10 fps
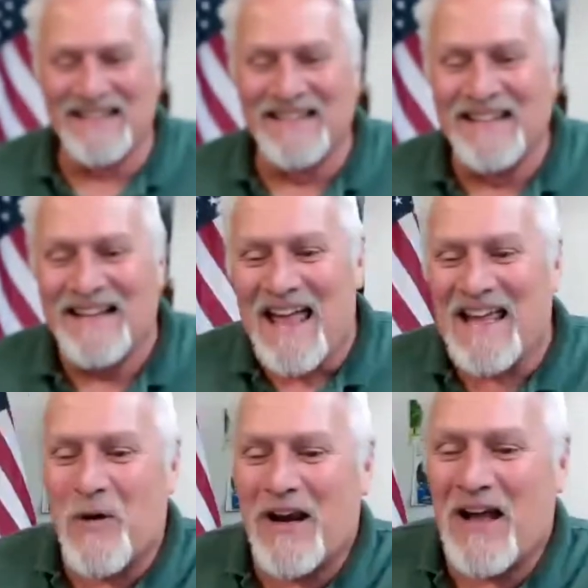
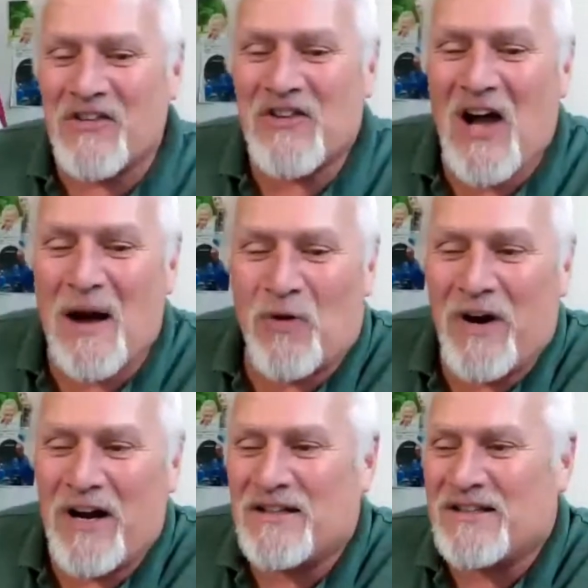Anyone else operate
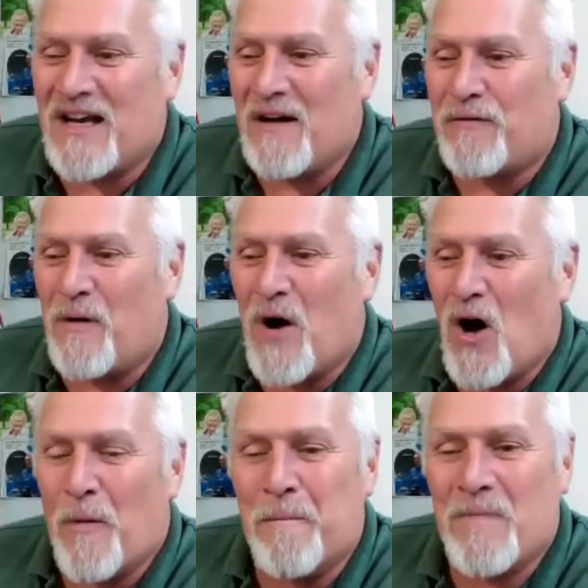uh, from home
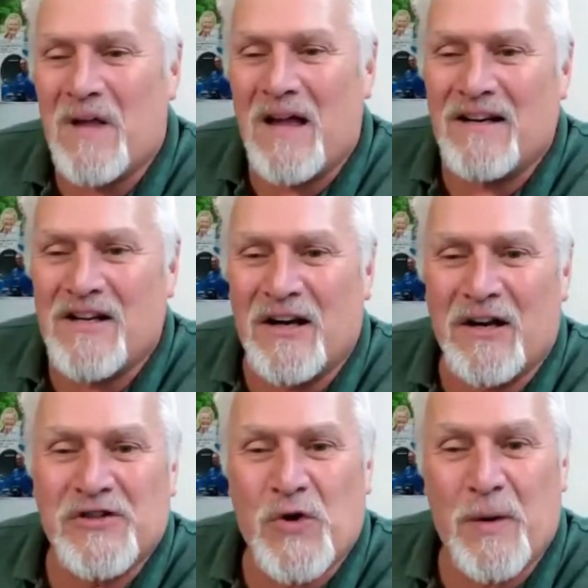and going to
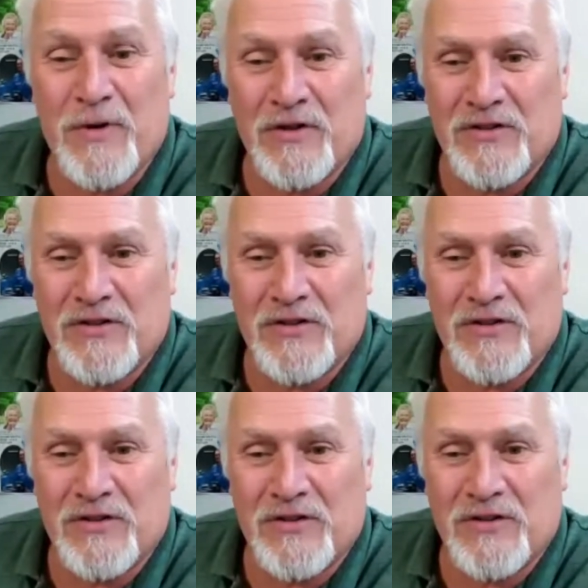contribute to the club?
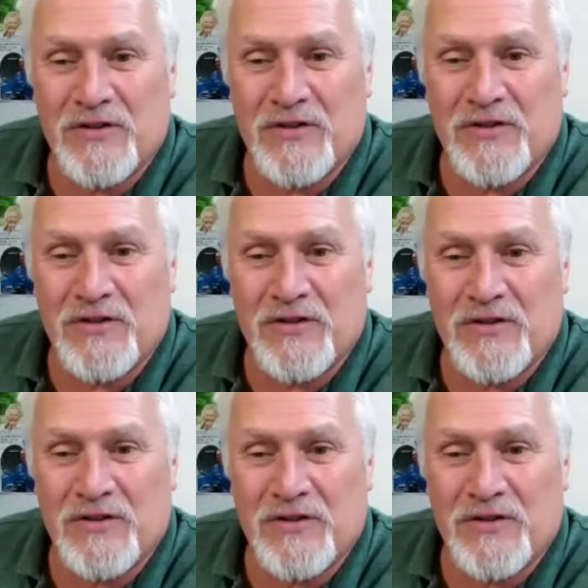Yeah, I
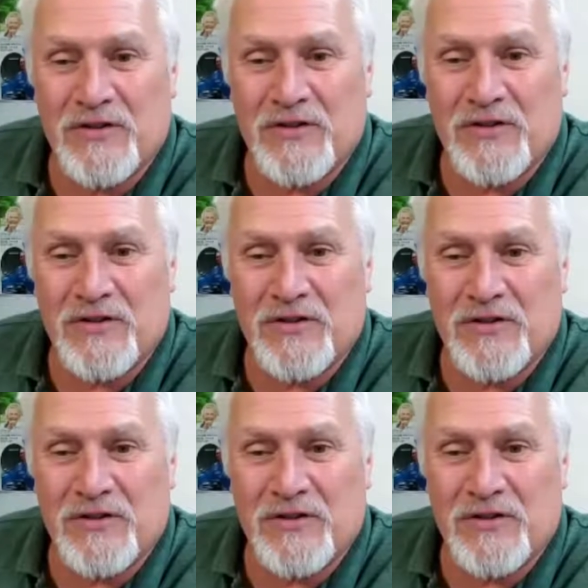had a bike uh,